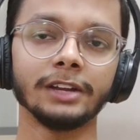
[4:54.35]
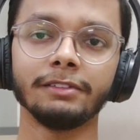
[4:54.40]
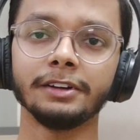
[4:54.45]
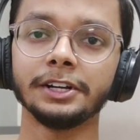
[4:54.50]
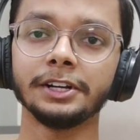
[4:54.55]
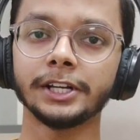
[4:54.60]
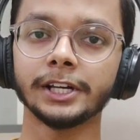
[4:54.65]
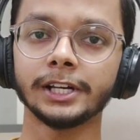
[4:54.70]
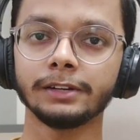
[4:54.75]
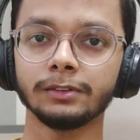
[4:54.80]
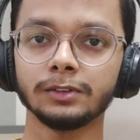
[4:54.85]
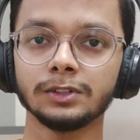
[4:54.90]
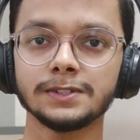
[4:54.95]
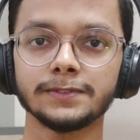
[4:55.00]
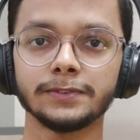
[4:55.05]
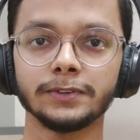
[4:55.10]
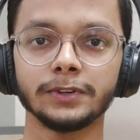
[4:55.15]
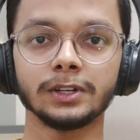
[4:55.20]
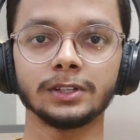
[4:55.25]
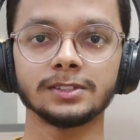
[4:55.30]
give
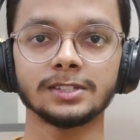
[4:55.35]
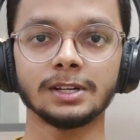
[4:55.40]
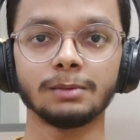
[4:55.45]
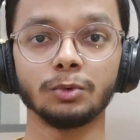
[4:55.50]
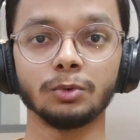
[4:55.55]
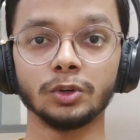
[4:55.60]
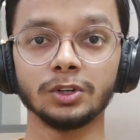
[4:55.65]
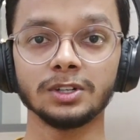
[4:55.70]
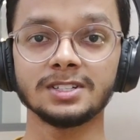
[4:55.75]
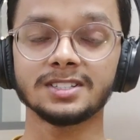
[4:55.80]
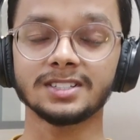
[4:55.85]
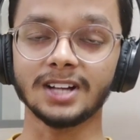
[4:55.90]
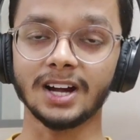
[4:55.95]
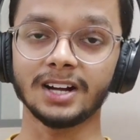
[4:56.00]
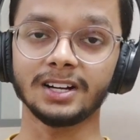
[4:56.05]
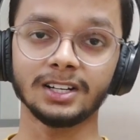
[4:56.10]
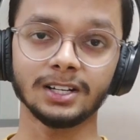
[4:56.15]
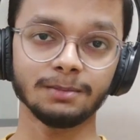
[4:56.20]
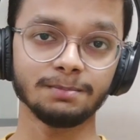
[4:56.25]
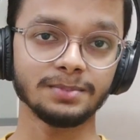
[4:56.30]
interviews for some good
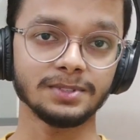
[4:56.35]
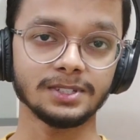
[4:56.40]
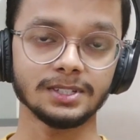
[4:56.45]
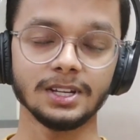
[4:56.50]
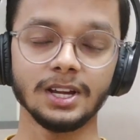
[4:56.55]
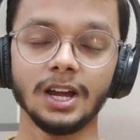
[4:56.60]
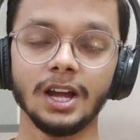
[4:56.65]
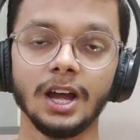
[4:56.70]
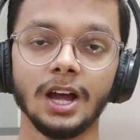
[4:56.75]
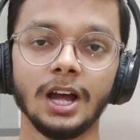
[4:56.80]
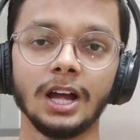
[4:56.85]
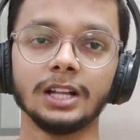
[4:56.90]
startups,